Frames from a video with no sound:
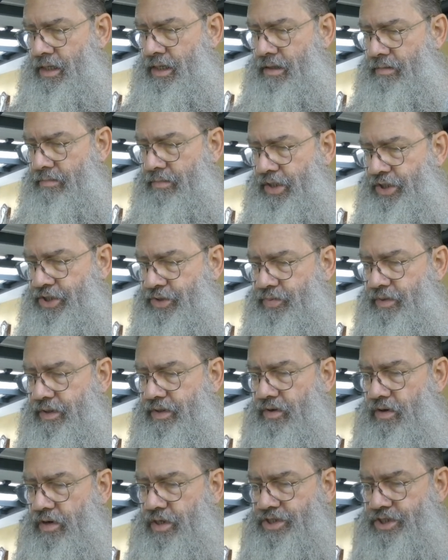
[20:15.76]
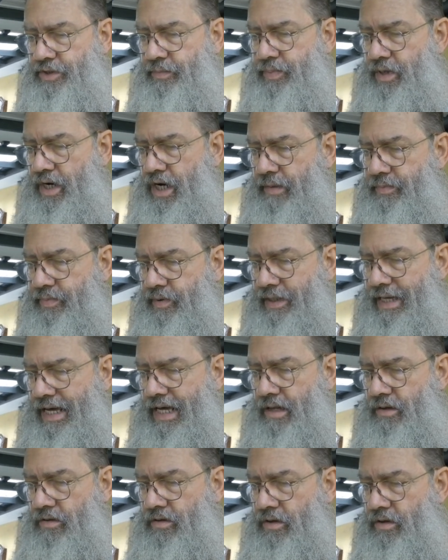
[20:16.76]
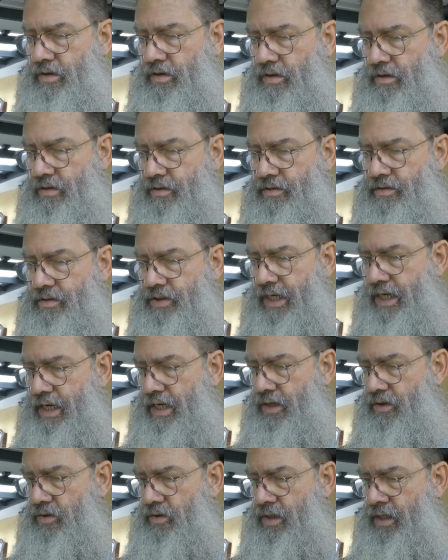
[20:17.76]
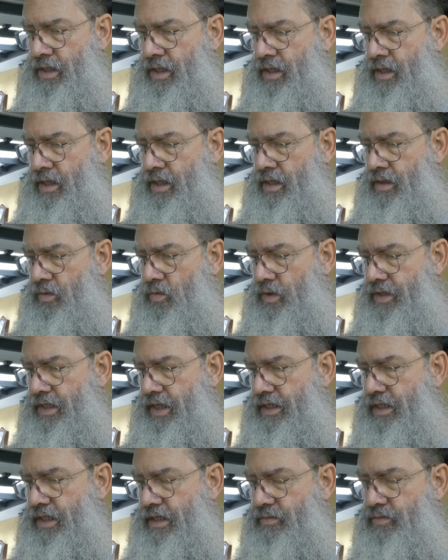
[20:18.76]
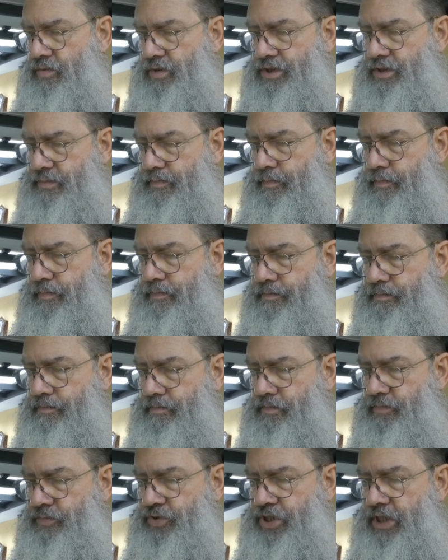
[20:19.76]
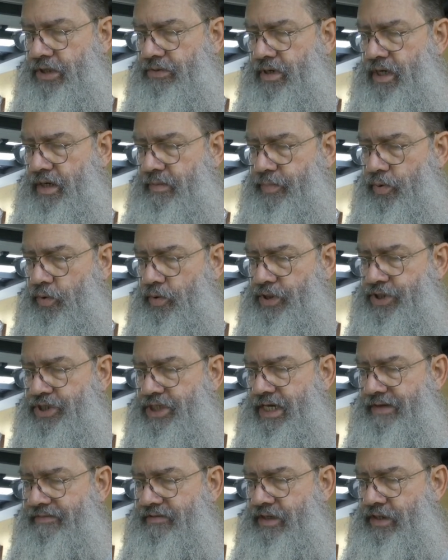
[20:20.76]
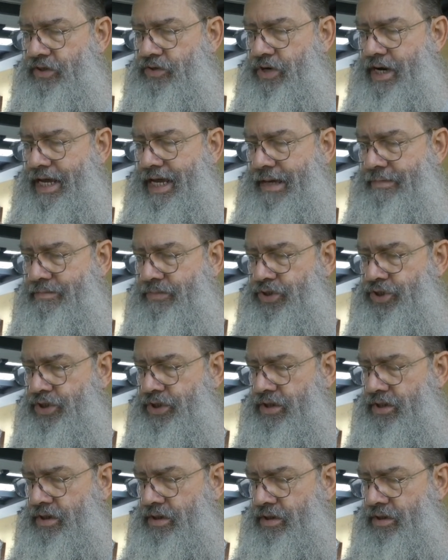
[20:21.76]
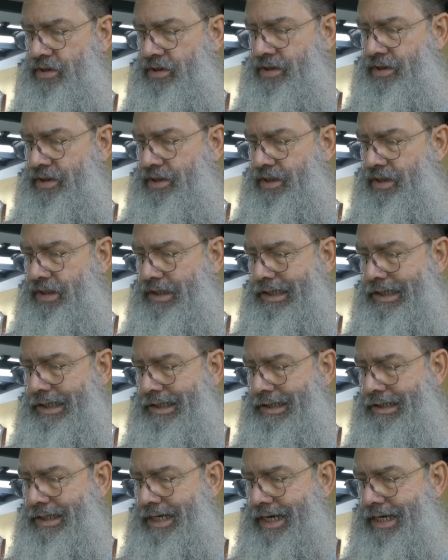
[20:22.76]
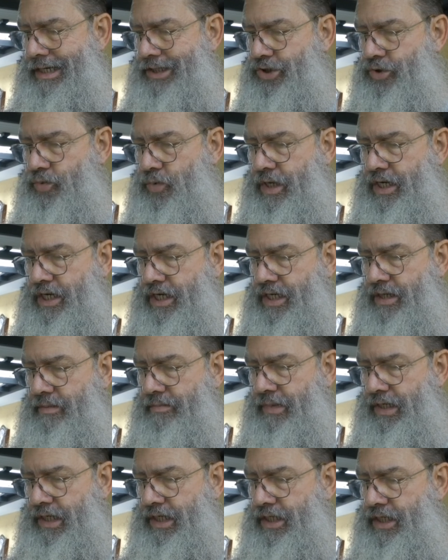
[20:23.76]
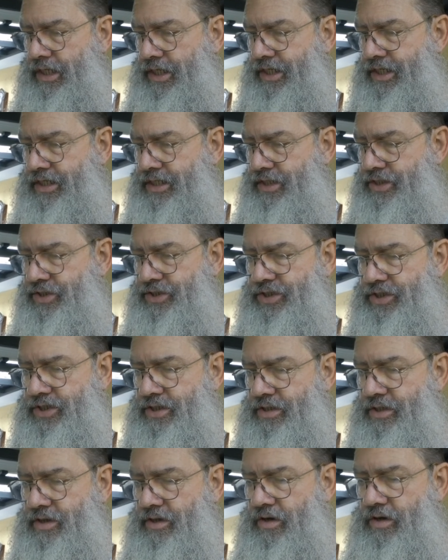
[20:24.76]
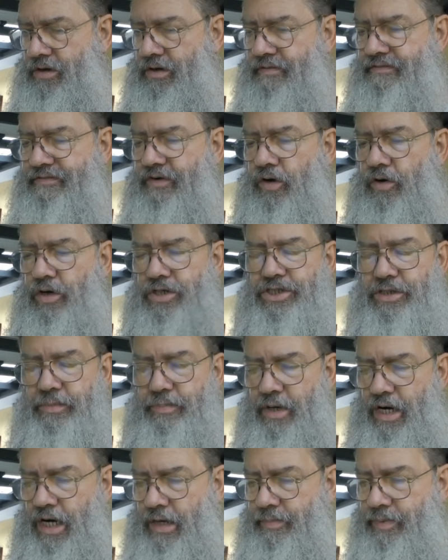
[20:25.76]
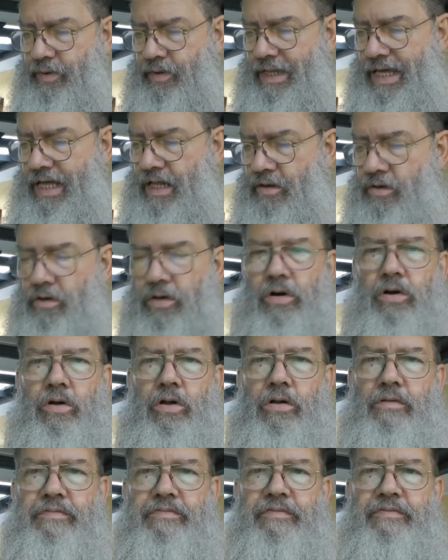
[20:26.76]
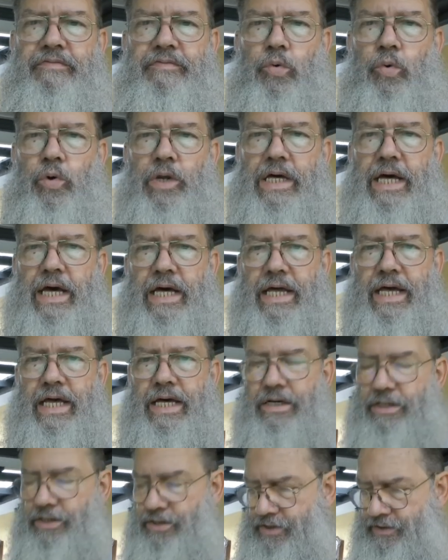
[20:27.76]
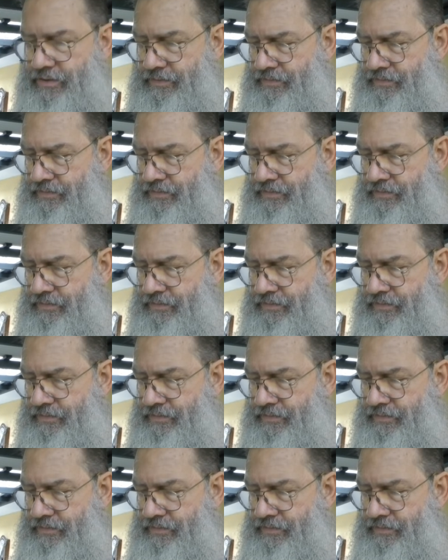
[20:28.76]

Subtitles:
mixed with isopropyl alcohol. So what they did was 0.7 grams in a 20 millilitres of isopropyl alcohol for 48 hours.